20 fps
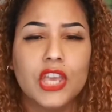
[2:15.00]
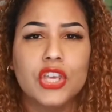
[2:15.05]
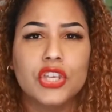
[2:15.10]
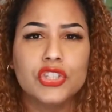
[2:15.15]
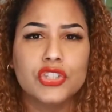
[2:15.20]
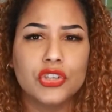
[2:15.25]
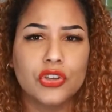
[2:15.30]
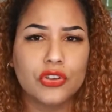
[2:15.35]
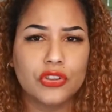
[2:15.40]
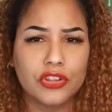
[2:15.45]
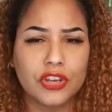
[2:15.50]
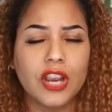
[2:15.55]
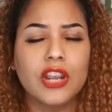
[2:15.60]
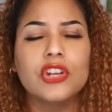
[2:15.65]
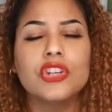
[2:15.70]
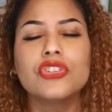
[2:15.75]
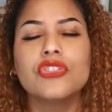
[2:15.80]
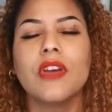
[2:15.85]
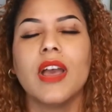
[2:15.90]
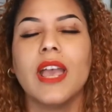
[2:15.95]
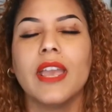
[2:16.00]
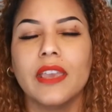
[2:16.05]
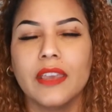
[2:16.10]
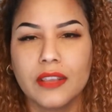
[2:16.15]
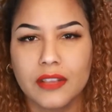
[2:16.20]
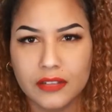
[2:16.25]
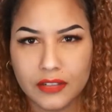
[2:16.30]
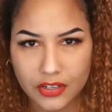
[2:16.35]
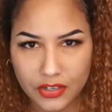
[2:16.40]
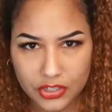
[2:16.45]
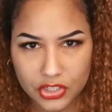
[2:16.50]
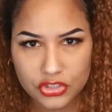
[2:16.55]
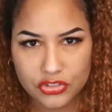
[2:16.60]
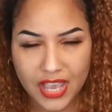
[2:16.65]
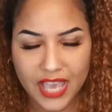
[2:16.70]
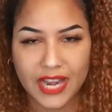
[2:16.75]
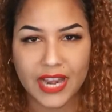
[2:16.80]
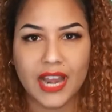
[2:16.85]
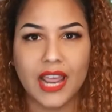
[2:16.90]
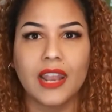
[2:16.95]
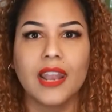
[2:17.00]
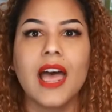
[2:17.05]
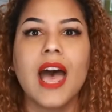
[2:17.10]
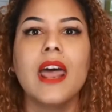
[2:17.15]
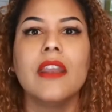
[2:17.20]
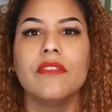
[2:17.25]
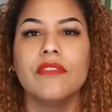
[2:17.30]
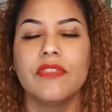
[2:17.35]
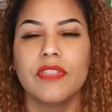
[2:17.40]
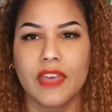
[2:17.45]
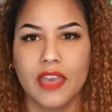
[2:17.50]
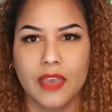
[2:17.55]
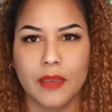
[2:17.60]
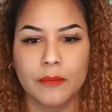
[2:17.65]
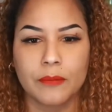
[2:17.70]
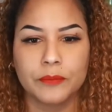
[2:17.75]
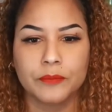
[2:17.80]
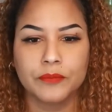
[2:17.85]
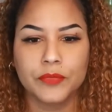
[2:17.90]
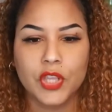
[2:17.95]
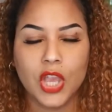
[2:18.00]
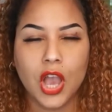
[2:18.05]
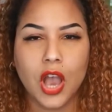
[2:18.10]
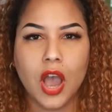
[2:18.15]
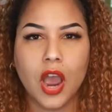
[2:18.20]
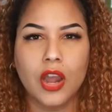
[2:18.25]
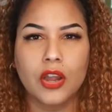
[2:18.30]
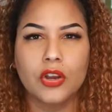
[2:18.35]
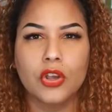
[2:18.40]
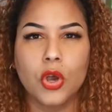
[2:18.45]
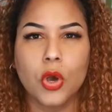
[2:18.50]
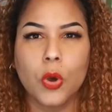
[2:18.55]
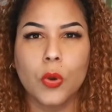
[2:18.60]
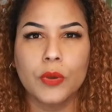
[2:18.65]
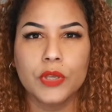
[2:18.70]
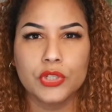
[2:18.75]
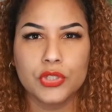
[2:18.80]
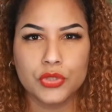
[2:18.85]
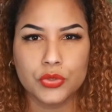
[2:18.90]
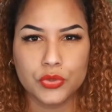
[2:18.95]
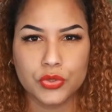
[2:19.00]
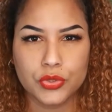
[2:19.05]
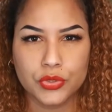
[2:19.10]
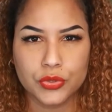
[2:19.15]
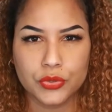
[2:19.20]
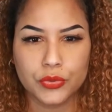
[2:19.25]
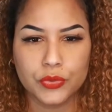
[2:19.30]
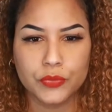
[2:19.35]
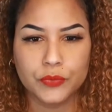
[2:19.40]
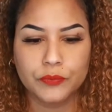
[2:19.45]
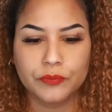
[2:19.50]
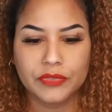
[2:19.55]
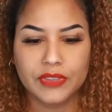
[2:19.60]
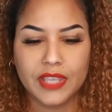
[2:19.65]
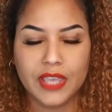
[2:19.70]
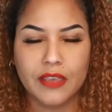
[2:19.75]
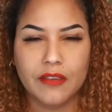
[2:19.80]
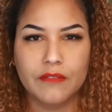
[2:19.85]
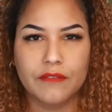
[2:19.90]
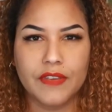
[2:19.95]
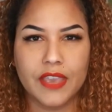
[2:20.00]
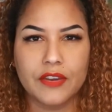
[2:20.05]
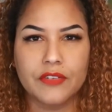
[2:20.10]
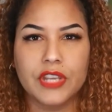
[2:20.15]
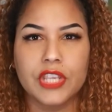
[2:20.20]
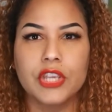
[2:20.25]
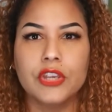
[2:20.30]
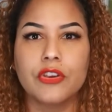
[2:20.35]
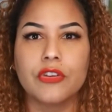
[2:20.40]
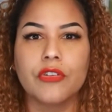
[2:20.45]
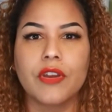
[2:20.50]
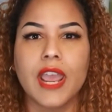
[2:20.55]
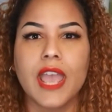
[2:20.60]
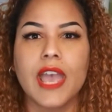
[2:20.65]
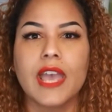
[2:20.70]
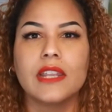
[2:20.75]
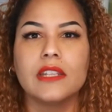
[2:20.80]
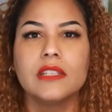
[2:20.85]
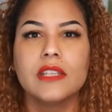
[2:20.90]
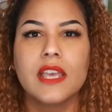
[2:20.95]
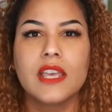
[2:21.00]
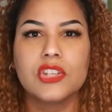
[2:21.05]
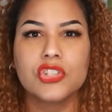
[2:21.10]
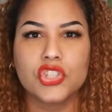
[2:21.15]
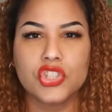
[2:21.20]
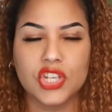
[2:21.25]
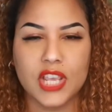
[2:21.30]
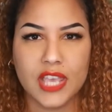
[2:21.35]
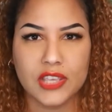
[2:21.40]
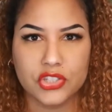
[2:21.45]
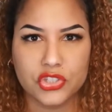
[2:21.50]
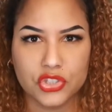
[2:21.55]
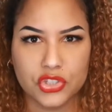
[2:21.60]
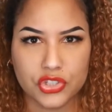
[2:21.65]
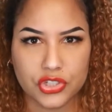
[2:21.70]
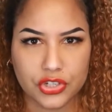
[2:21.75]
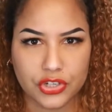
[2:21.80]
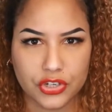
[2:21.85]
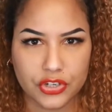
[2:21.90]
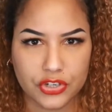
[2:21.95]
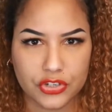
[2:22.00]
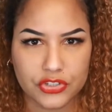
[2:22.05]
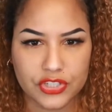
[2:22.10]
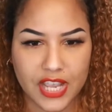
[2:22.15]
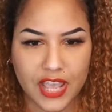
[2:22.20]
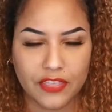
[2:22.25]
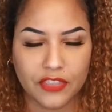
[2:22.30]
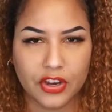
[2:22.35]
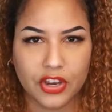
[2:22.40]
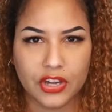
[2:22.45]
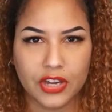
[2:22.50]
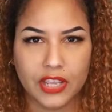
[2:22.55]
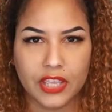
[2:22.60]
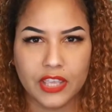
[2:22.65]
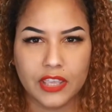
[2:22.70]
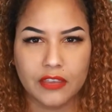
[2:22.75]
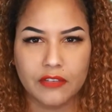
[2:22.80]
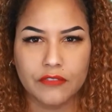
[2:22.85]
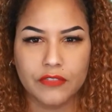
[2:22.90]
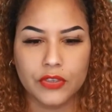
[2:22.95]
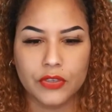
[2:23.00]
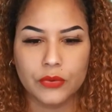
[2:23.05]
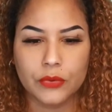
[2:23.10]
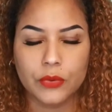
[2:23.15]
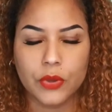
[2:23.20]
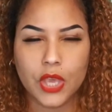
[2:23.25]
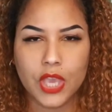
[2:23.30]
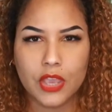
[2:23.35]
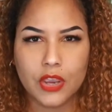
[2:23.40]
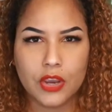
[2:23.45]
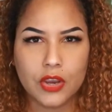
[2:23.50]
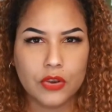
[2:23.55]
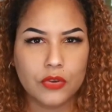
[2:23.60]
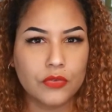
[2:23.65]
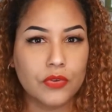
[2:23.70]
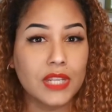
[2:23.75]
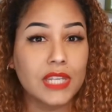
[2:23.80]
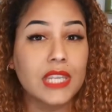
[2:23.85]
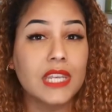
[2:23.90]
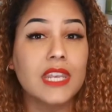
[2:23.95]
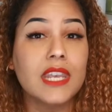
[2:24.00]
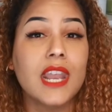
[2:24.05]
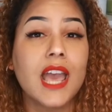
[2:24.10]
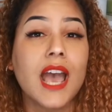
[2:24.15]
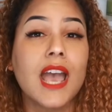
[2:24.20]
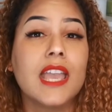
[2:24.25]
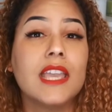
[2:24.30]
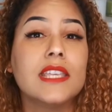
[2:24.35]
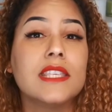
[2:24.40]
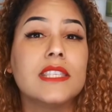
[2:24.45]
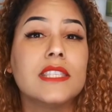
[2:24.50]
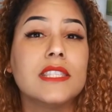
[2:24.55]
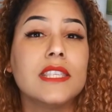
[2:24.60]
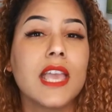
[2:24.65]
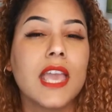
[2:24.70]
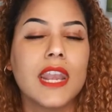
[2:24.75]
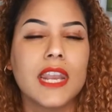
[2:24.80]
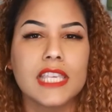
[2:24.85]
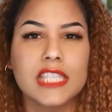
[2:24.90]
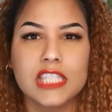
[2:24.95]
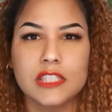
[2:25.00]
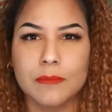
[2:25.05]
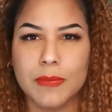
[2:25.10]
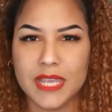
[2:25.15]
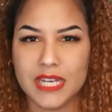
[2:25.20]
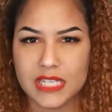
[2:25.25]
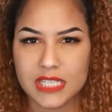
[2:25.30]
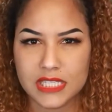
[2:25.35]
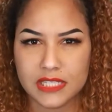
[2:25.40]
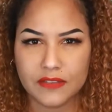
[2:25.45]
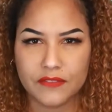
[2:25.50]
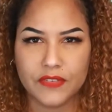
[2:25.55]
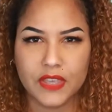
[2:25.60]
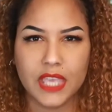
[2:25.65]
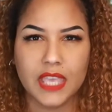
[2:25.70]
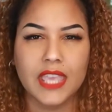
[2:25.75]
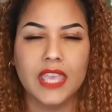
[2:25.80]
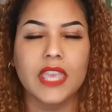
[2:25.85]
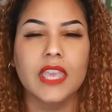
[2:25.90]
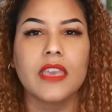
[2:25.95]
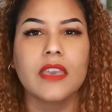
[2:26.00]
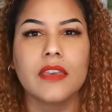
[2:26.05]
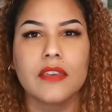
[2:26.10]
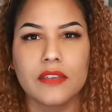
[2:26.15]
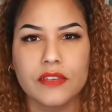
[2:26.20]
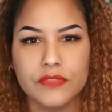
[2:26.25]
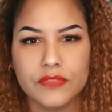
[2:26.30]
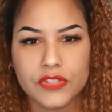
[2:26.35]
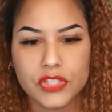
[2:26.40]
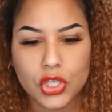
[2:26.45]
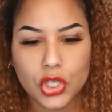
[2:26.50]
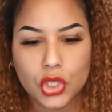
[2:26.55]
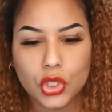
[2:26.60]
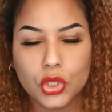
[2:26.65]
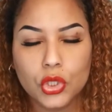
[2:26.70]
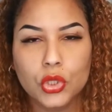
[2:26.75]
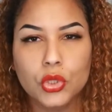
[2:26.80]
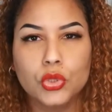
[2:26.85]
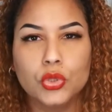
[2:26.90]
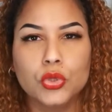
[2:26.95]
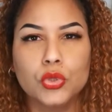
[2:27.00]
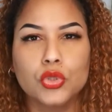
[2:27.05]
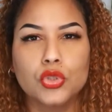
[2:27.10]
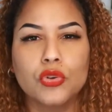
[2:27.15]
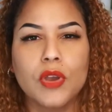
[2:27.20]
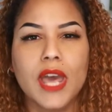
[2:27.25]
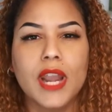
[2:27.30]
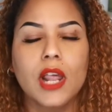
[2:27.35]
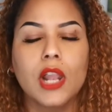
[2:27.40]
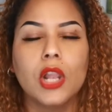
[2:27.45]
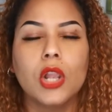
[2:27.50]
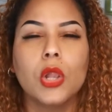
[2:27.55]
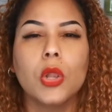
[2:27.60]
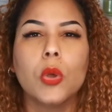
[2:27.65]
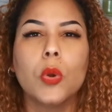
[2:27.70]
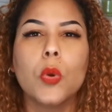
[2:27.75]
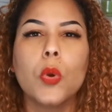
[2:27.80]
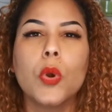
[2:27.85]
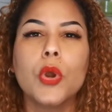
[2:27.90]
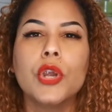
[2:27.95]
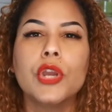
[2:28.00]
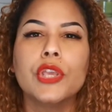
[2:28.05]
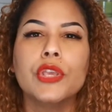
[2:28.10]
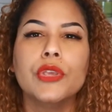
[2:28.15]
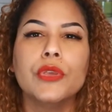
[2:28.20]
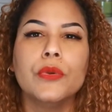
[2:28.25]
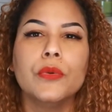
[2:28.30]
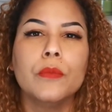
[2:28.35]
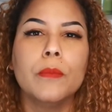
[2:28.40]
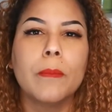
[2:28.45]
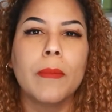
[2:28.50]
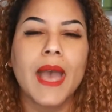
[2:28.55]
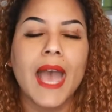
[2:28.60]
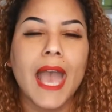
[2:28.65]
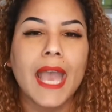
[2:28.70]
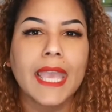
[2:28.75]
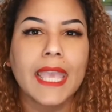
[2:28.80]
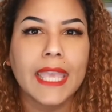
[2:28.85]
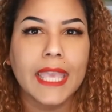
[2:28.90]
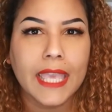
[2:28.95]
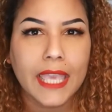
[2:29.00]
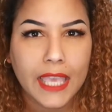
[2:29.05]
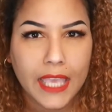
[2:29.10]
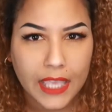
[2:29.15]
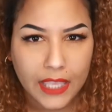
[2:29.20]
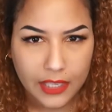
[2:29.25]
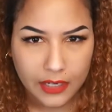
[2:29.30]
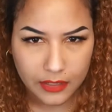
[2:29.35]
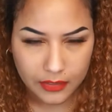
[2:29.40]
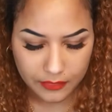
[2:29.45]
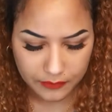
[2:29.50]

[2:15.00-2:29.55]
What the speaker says: So they're going to try it. They're going to try it. And a lot of them are going to do very grand gestures, and they're going to give you really nice and expensive gifts to try to lure you back in.